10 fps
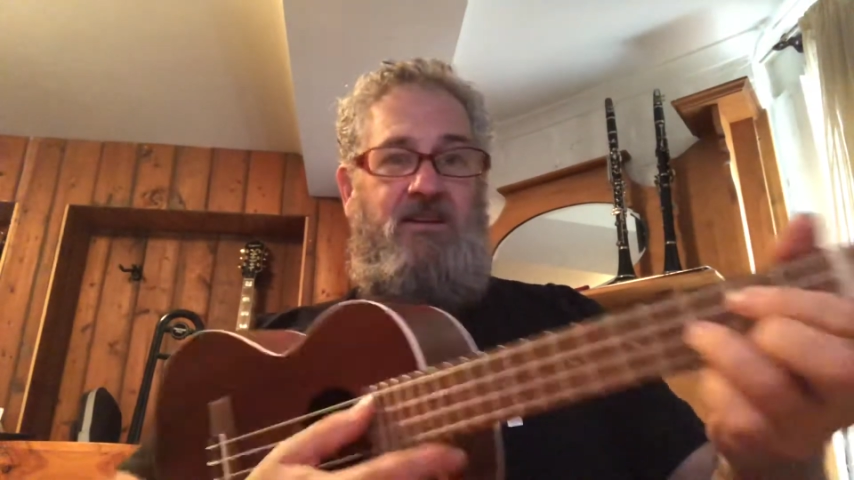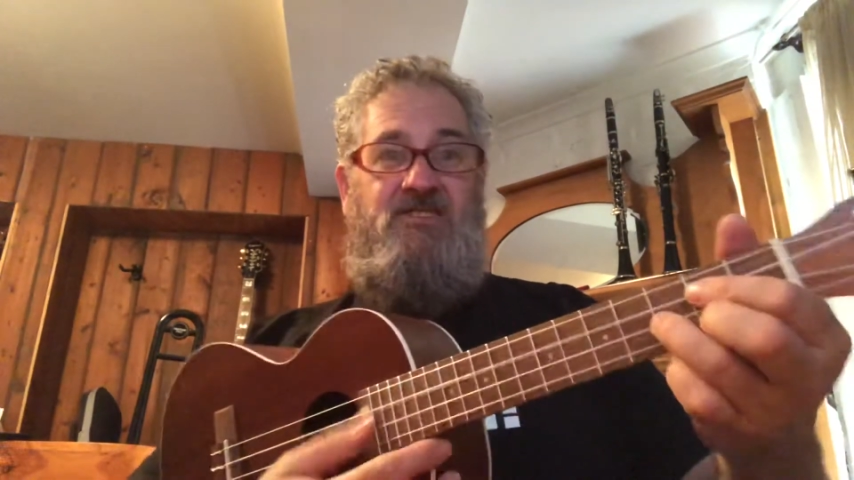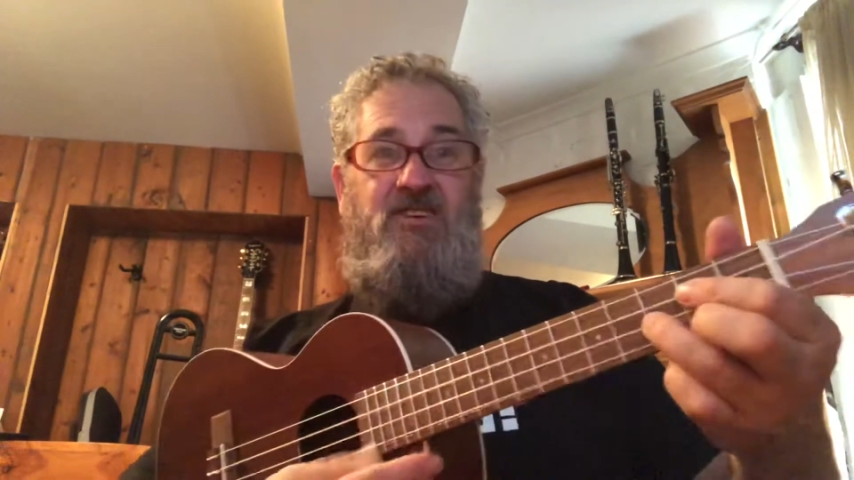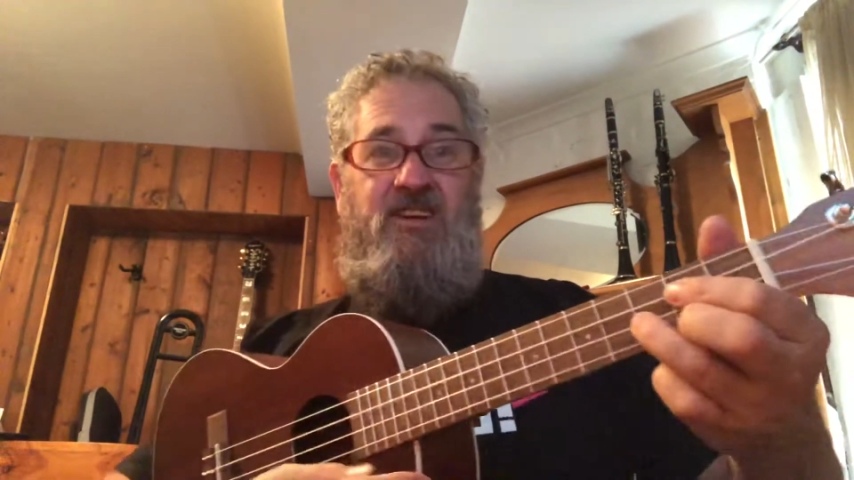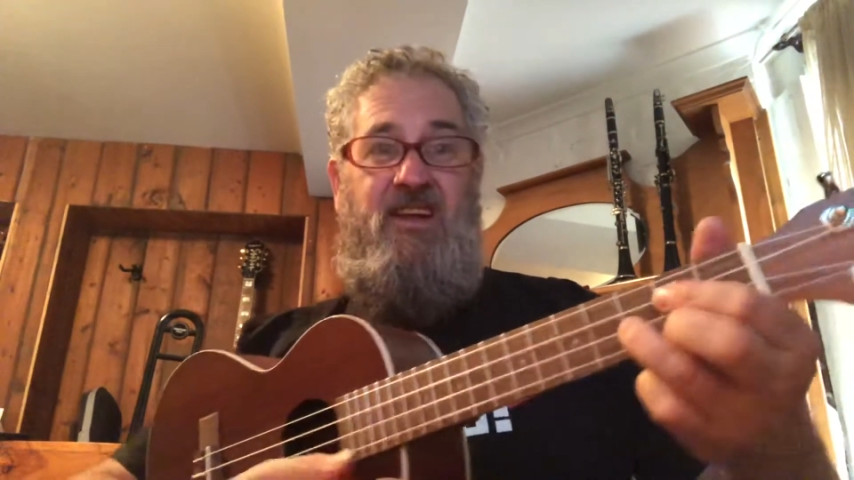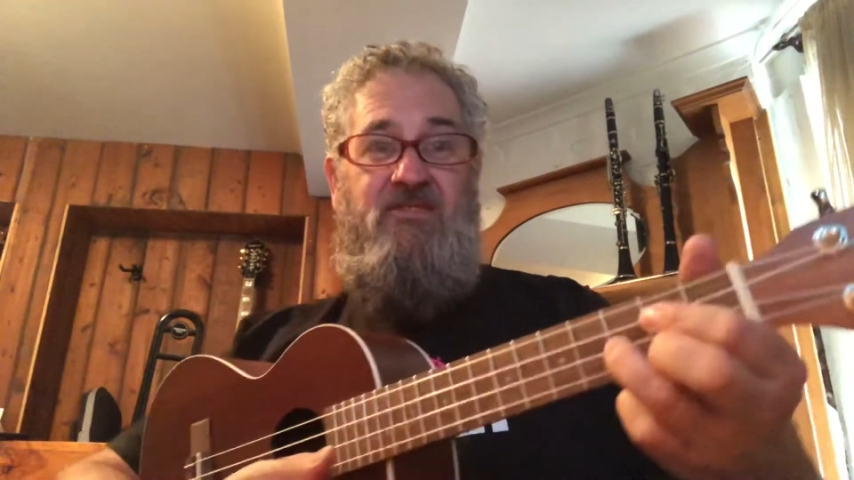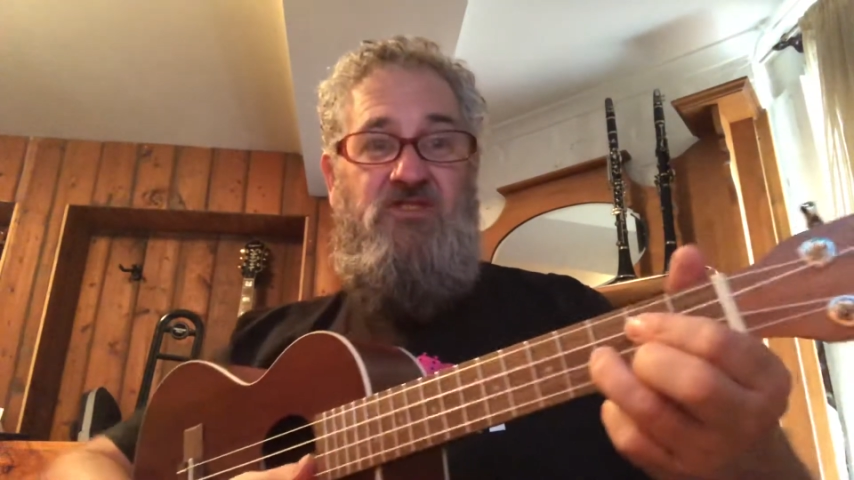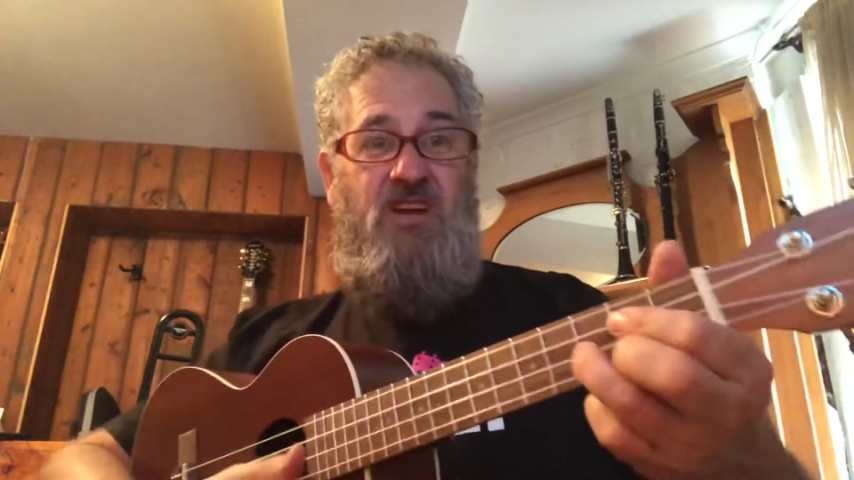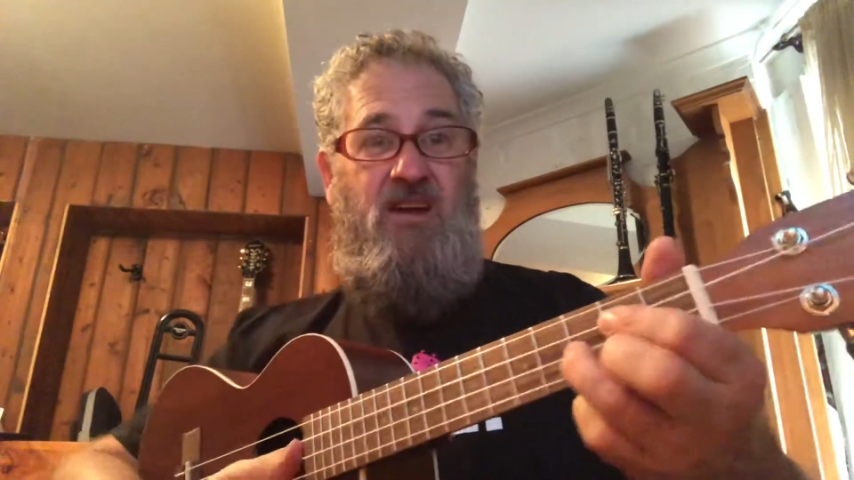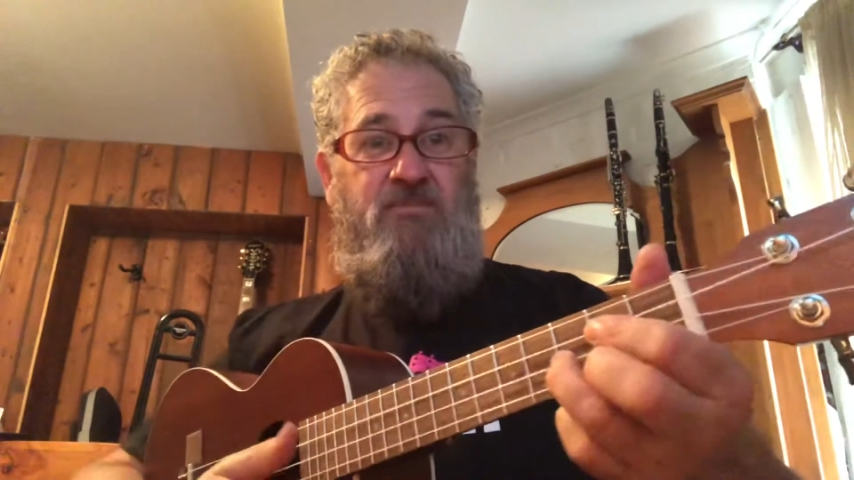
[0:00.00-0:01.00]
It's got an F
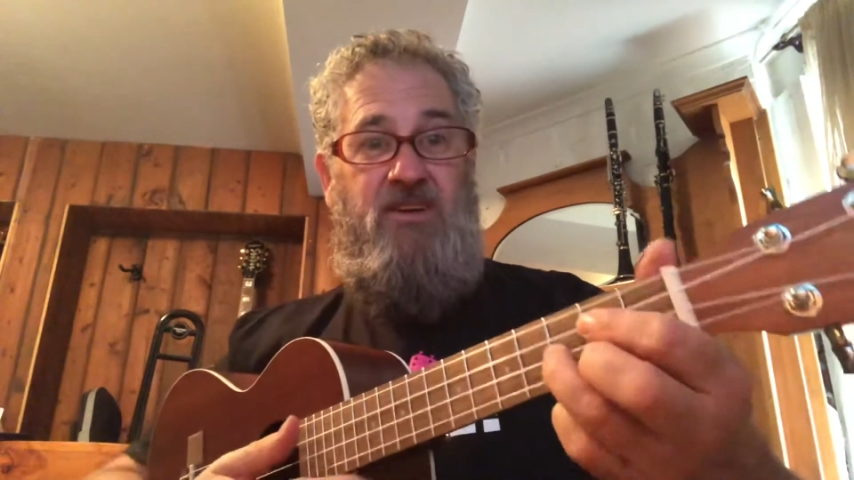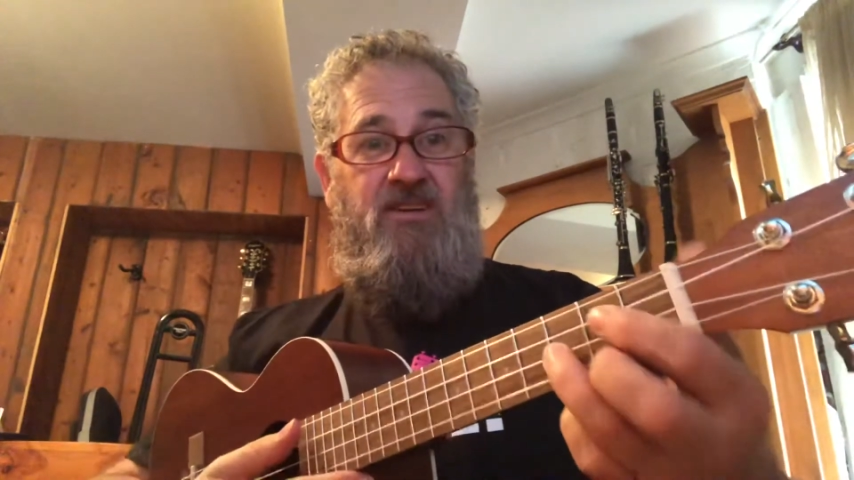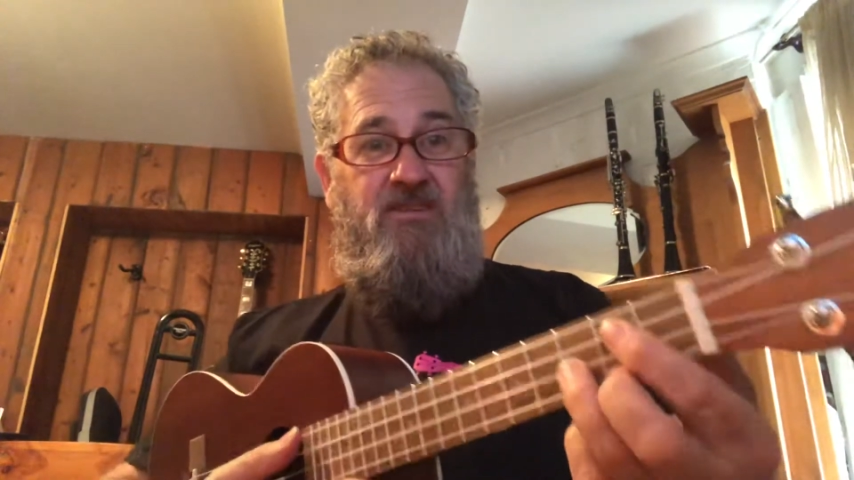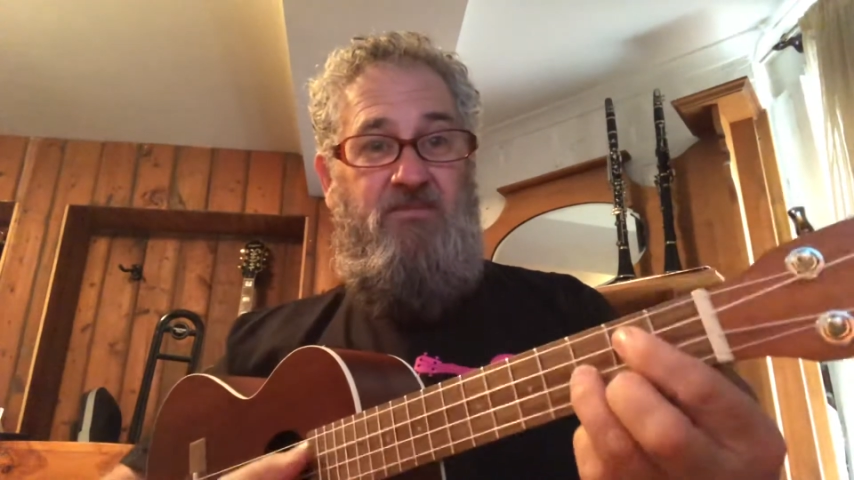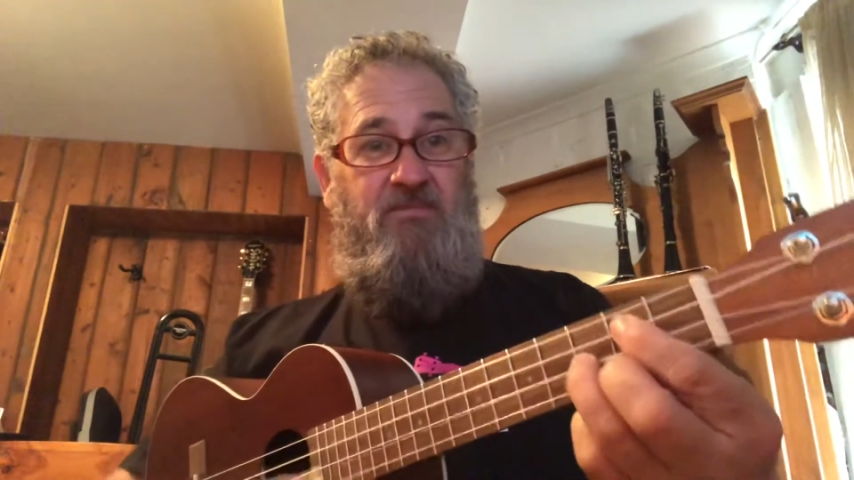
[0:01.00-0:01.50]
sharp in it.